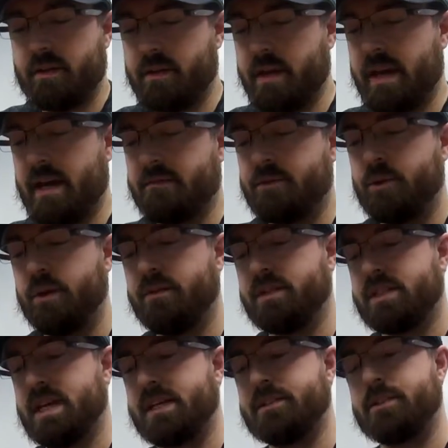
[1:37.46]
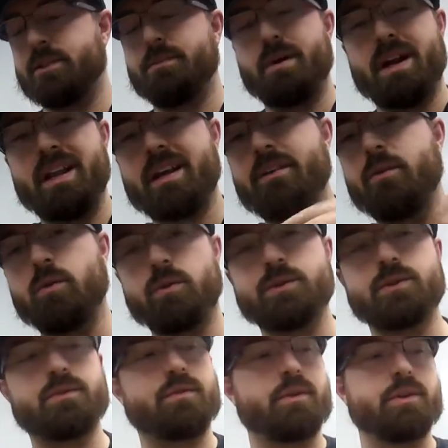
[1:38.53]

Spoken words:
they have two different sizes here depending on your holsters.